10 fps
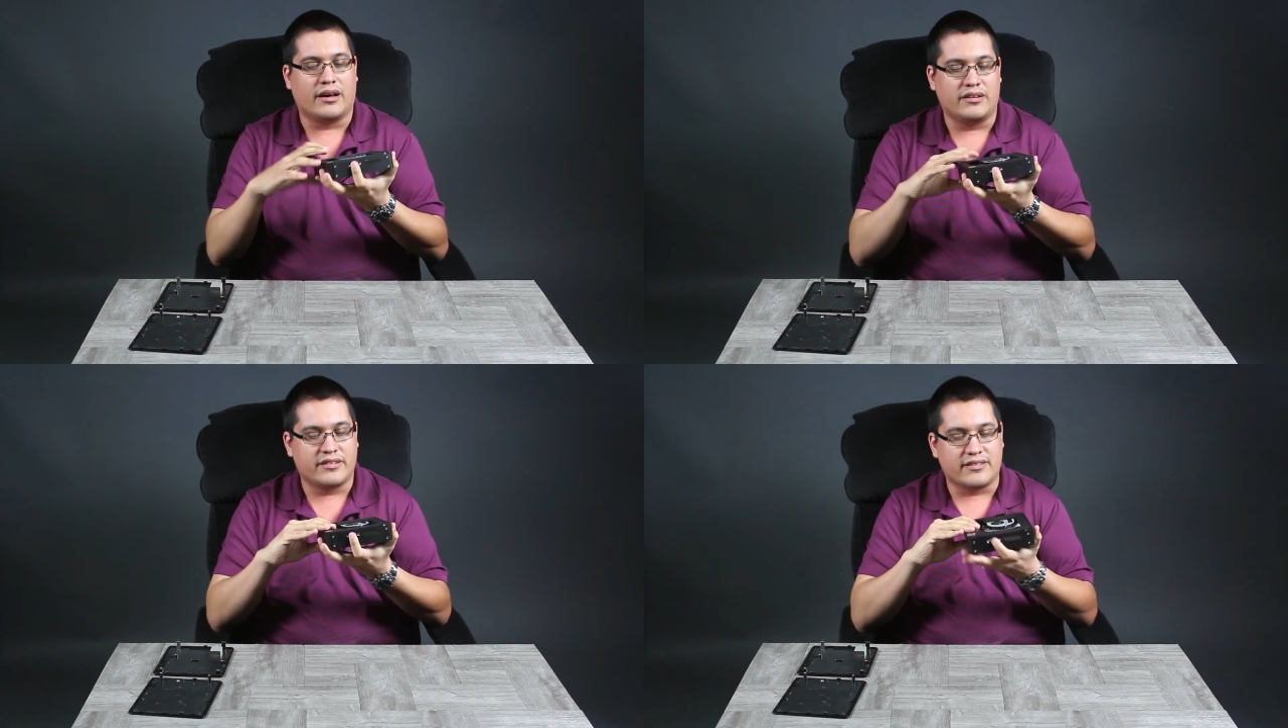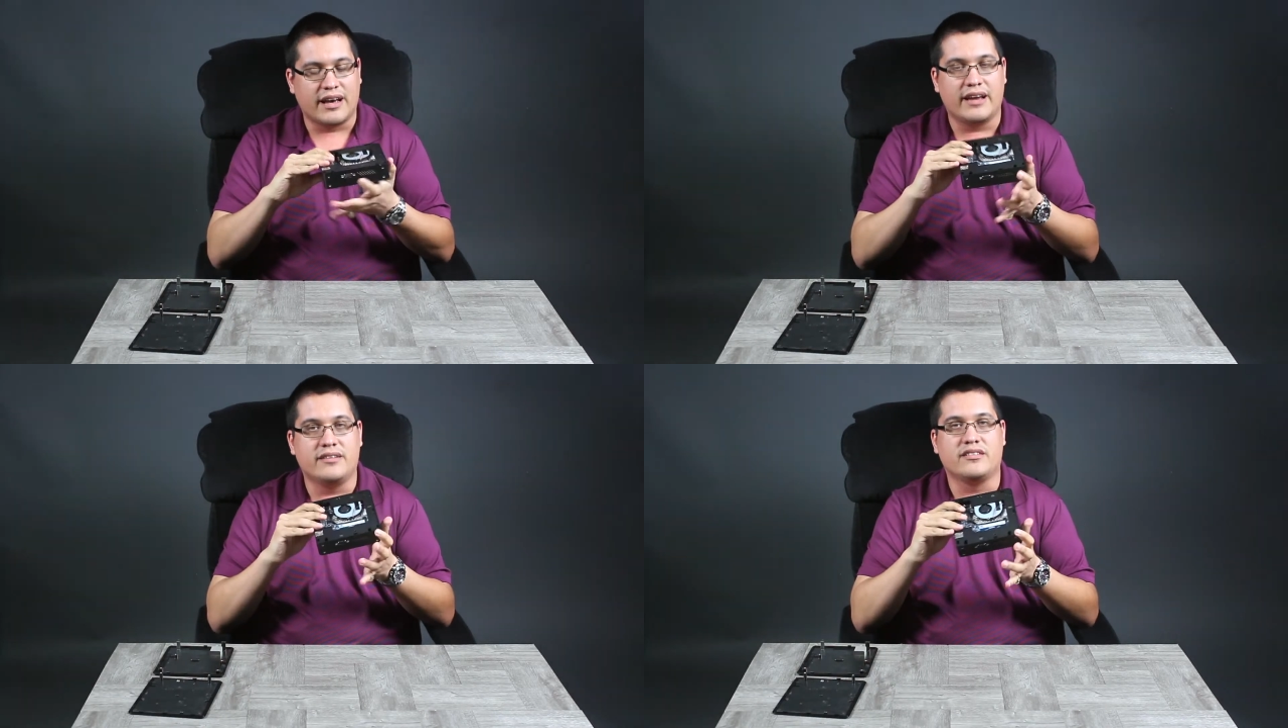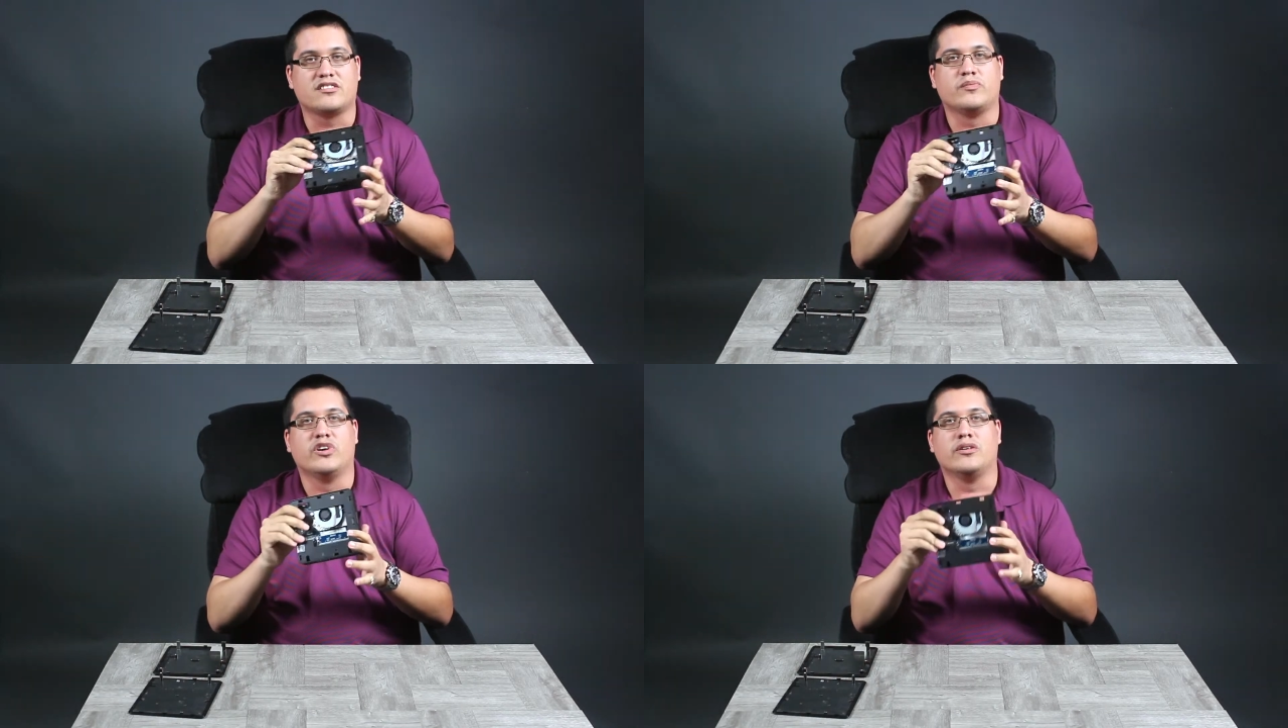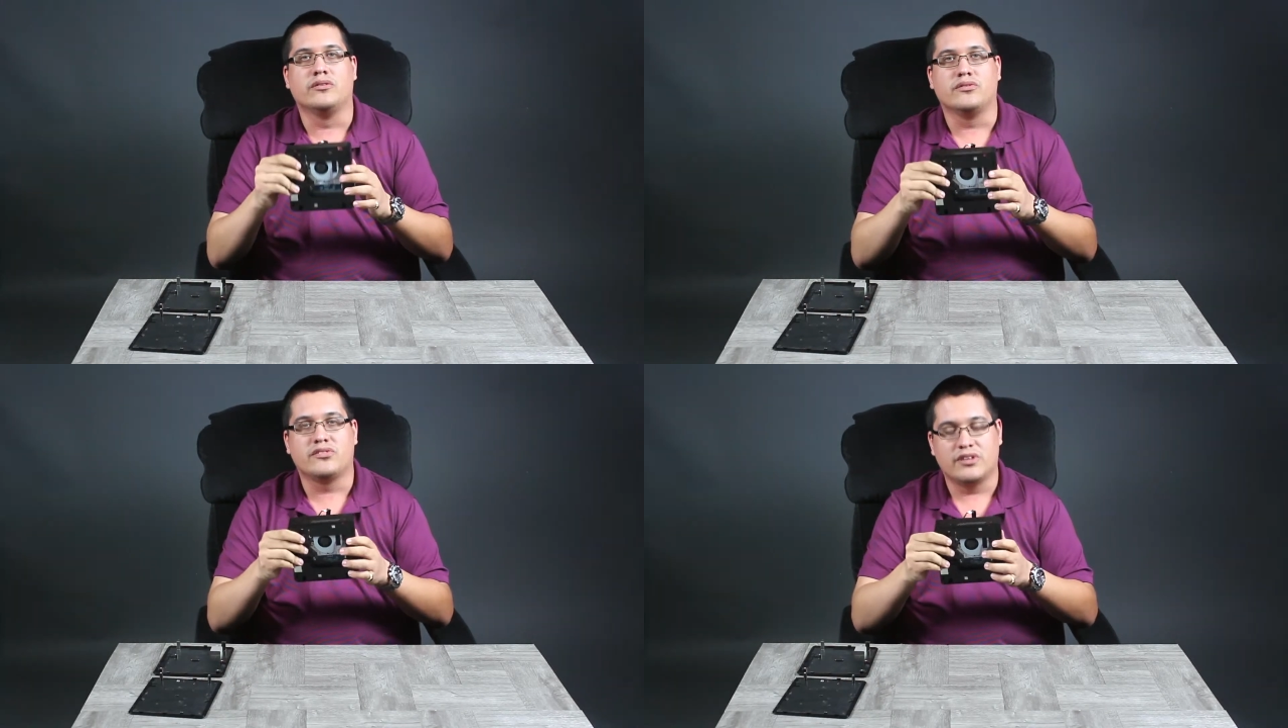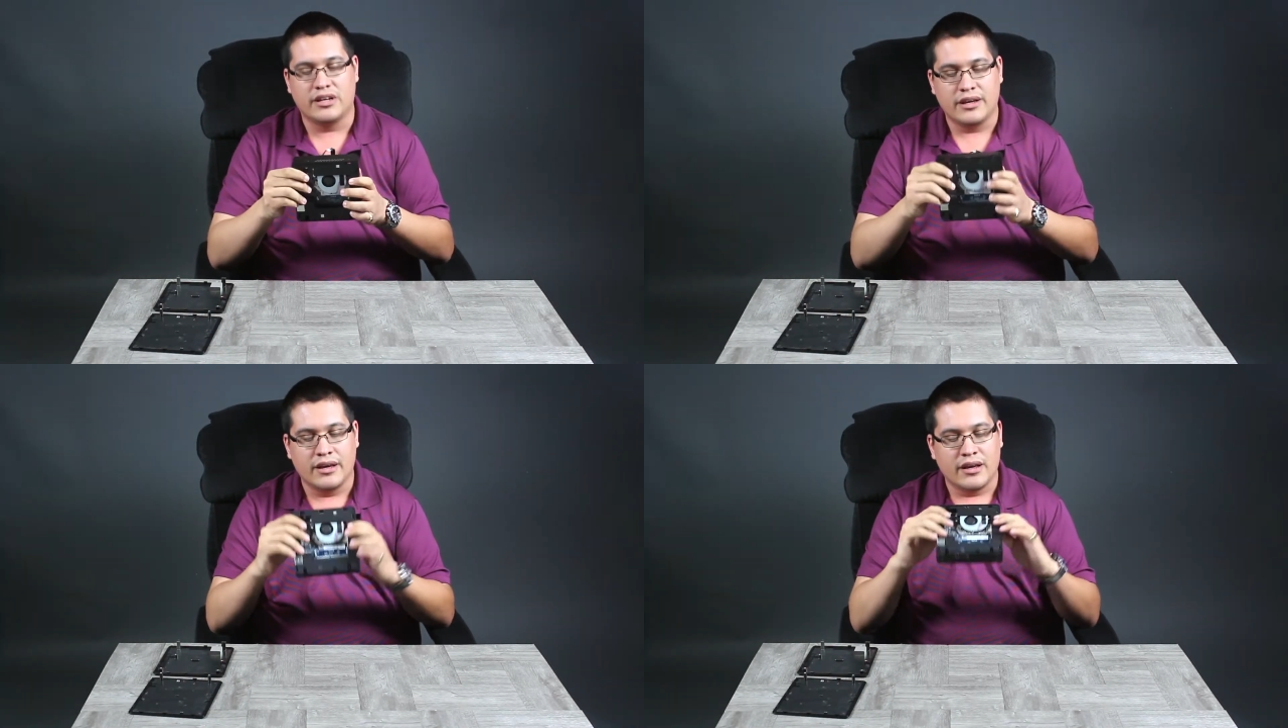other side is exposed.
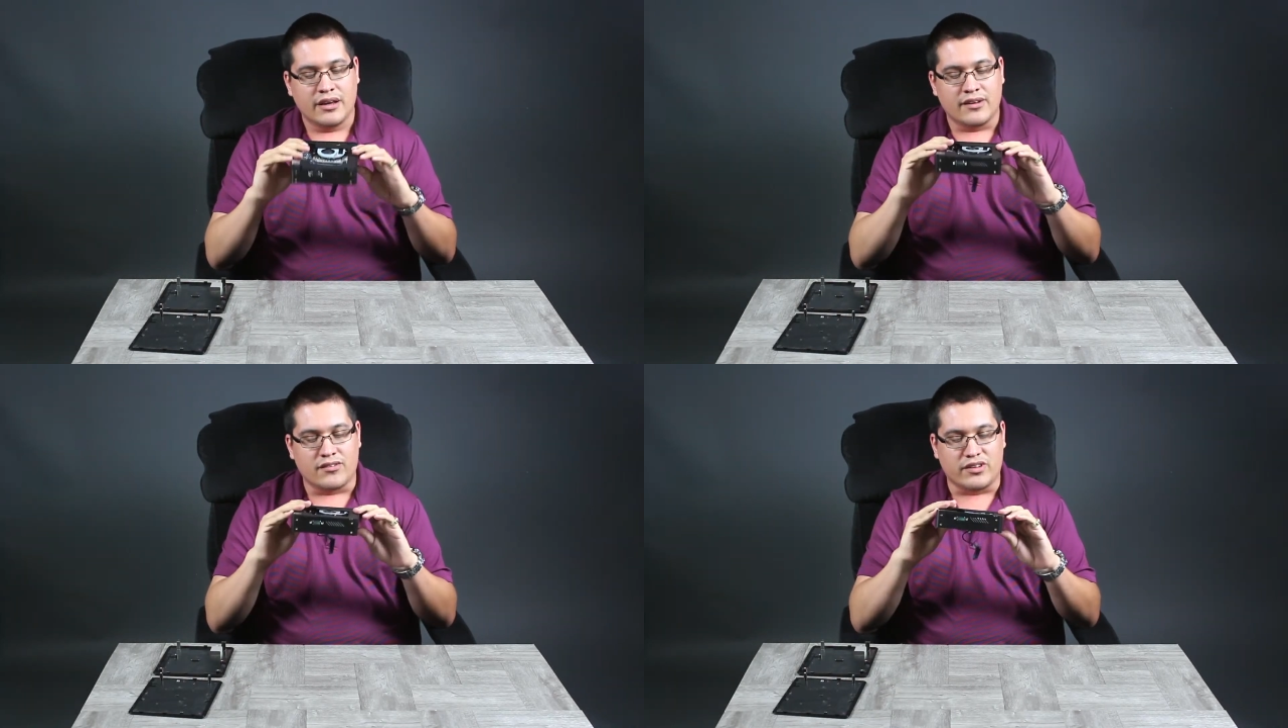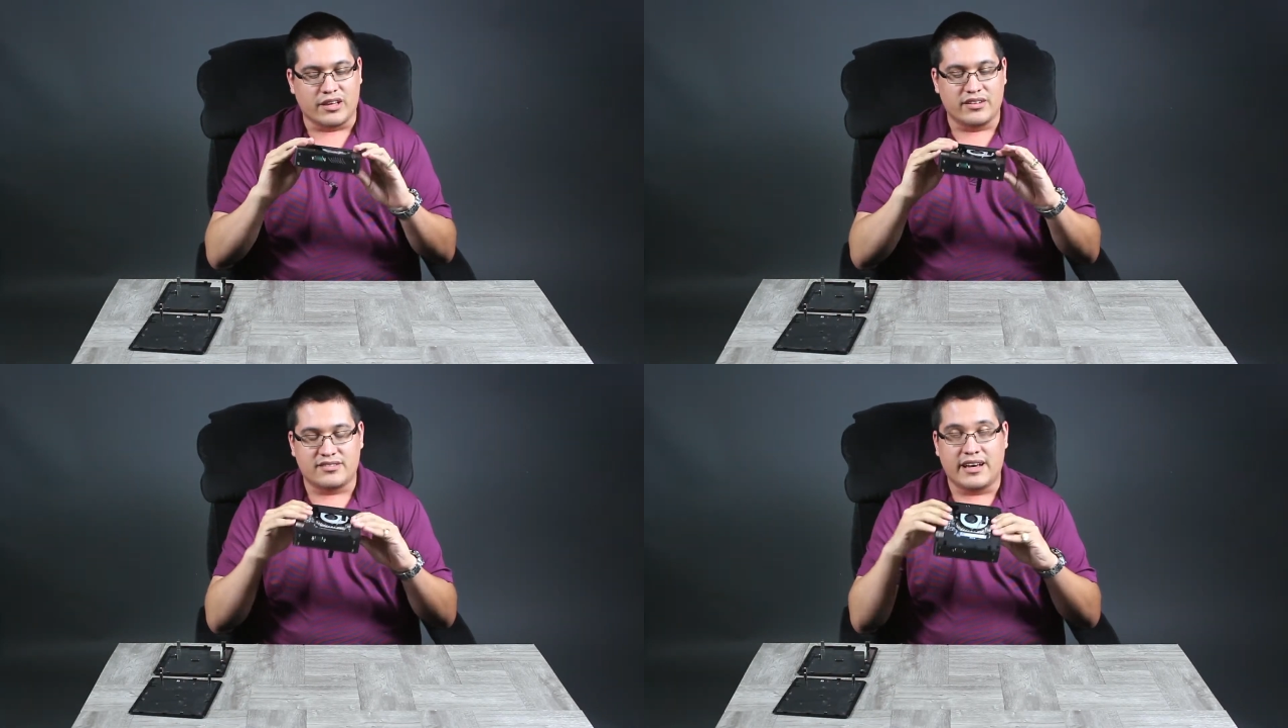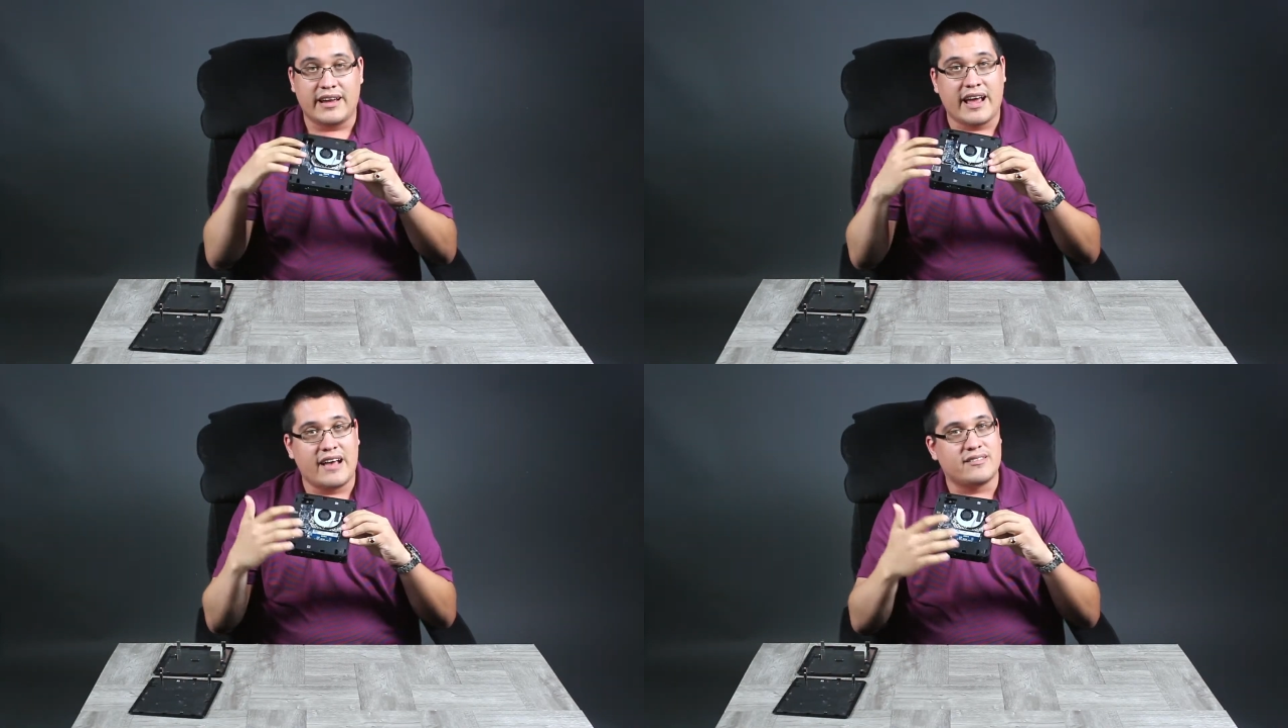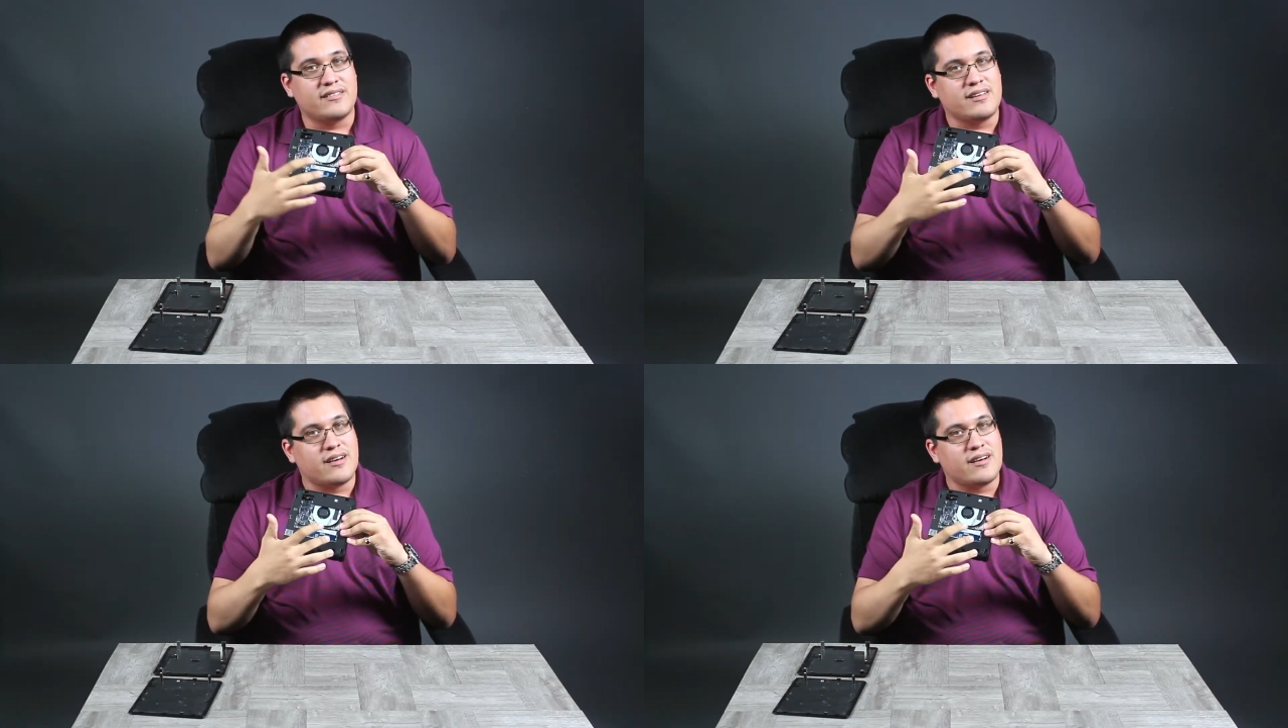So the other side has the